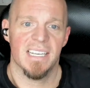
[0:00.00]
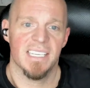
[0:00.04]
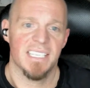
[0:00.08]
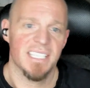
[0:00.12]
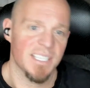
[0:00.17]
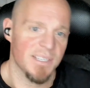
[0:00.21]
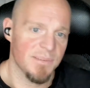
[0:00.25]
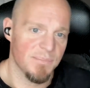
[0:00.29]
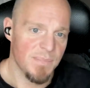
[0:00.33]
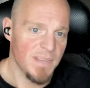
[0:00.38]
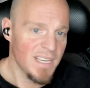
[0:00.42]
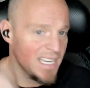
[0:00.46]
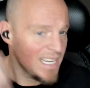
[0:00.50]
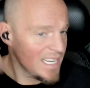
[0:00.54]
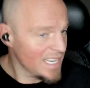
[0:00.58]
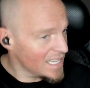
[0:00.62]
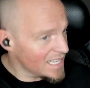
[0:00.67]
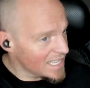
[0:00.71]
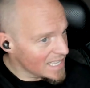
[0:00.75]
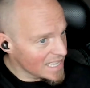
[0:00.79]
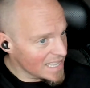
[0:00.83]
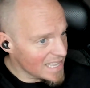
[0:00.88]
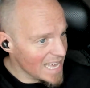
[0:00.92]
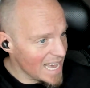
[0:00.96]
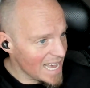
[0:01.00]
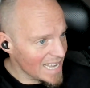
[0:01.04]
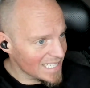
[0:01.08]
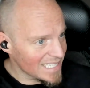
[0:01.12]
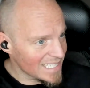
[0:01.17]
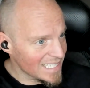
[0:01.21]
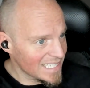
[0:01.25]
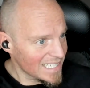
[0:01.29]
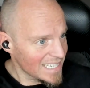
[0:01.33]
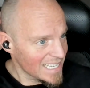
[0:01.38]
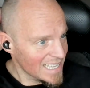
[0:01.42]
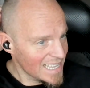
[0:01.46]
to me,
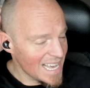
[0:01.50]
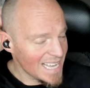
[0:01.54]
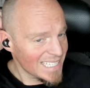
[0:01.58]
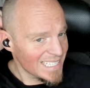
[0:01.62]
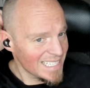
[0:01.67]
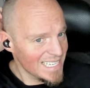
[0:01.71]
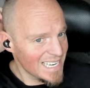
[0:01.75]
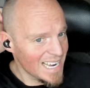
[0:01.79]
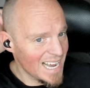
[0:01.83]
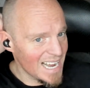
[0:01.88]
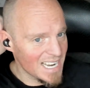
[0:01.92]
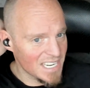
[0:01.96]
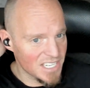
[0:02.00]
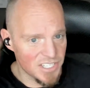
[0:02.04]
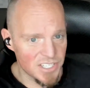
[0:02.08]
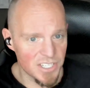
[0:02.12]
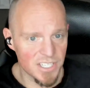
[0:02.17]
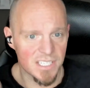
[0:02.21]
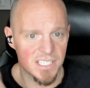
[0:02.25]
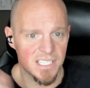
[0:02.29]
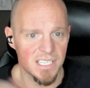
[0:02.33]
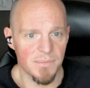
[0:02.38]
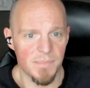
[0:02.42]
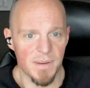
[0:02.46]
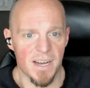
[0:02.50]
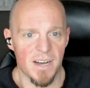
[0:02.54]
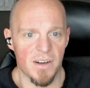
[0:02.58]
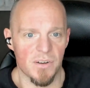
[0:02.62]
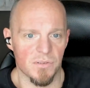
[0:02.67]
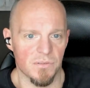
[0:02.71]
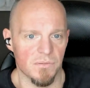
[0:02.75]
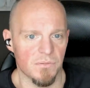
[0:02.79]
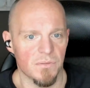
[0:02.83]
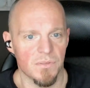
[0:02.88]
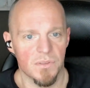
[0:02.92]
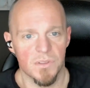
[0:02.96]
that's not just
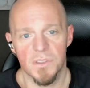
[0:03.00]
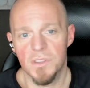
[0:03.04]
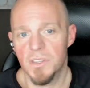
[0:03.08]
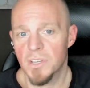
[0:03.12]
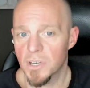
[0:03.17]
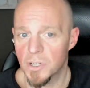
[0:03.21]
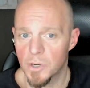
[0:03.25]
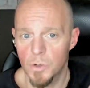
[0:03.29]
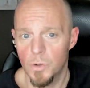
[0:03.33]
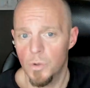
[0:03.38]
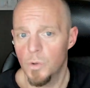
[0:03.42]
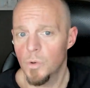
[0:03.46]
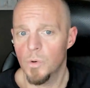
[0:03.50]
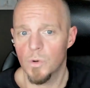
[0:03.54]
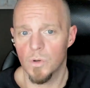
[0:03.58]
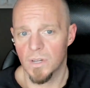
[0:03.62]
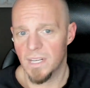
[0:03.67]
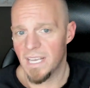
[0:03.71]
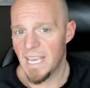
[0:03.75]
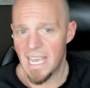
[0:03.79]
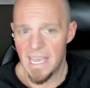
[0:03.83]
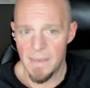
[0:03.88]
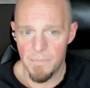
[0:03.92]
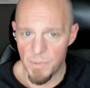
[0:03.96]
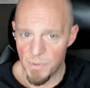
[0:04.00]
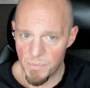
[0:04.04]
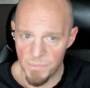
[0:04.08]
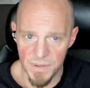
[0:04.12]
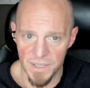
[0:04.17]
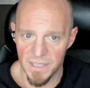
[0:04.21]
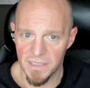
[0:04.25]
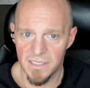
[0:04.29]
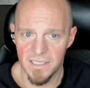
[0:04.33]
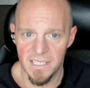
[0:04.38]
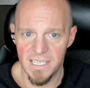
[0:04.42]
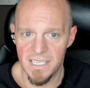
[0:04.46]
about the cool
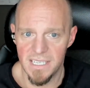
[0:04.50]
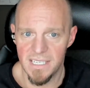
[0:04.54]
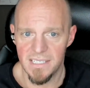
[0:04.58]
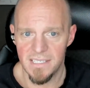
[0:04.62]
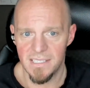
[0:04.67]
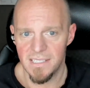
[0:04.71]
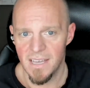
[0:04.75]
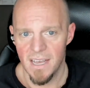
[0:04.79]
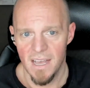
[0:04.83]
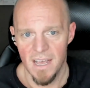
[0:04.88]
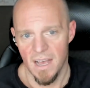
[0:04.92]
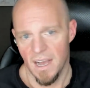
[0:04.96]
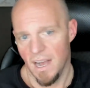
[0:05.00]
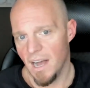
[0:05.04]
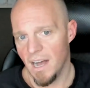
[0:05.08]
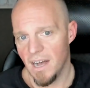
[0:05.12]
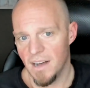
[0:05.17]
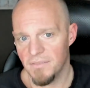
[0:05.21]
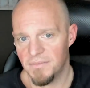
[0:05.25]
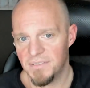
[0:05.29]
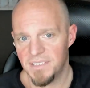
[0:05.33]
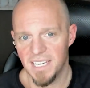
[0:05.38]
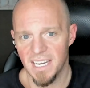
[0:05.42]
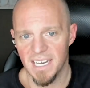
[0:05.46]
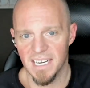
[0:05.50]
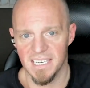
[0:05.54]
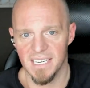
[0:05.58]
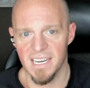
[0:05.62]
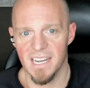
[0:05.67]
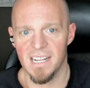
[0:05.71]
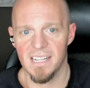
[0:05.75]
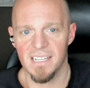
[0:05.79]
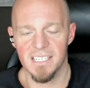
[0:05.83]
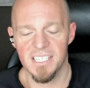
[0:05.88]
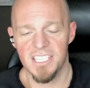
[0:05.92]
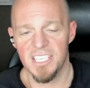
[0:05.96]
capabilities of
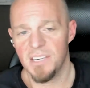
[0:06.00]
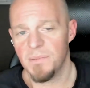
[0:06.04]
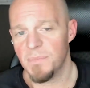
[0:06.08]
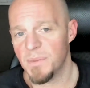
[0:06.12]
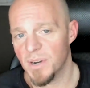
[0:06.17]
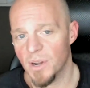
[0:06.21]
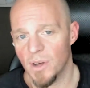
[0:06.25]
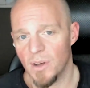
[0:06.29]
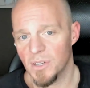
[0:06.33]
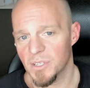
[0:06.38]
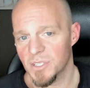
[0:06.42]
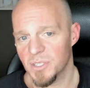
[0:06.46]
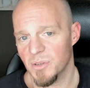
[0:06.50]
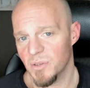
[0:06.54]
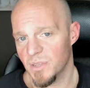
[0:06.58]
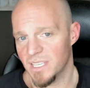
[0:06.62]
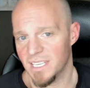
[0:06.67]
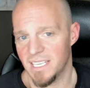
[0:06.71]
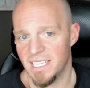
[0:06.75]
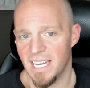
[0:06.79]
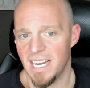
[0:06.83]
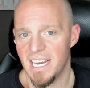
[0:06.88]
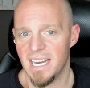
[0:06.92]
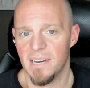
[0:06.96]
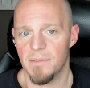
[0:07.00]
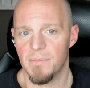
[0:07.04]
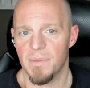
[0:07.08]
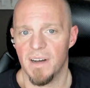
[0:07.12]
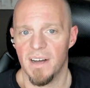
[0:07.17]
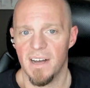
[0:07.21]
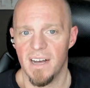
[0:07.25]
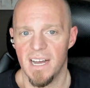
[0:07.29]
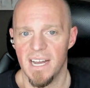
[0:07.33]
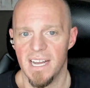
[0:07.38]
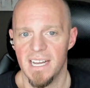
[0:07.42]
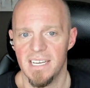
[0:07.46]
technology, but also the data
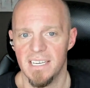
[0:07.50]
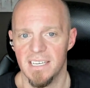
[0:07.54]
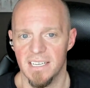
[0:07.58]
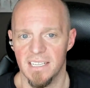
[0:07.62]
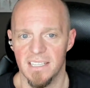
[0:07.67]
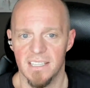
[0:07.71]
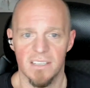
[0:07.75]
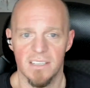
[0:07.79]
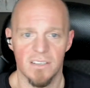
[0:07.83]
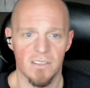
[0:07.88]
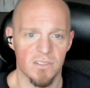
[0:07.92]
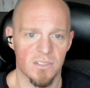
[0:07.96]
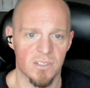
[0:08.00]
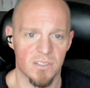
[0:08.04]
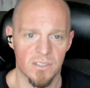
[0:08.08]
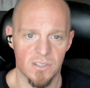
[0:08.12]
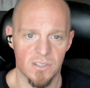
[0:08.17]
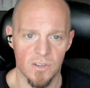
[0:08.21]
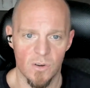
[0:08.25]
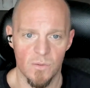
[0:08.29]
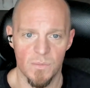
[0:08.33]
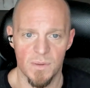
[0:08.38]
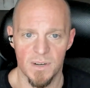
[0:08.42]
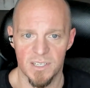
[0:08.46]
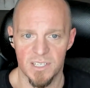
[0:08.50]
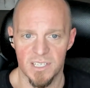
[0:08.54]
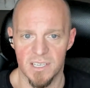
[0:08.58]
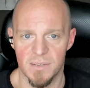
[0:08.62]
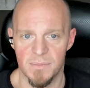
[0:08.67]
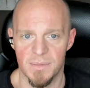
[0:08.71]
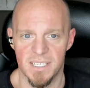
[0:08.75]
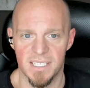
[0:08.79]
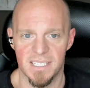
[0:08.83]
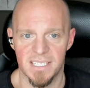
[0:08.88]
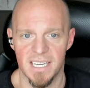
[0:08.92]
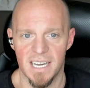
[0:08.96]
behind it. There's so much to
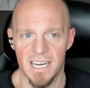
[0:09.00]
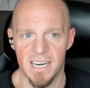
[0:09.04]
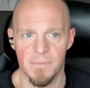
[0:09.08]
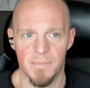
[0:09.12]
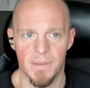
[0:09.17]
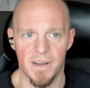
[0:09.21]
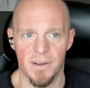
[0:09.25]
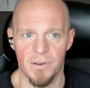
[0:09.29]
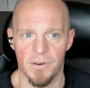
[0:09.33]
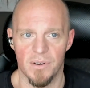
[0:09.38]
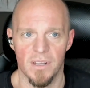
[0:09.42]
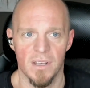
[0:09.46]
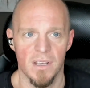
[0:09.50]
be said about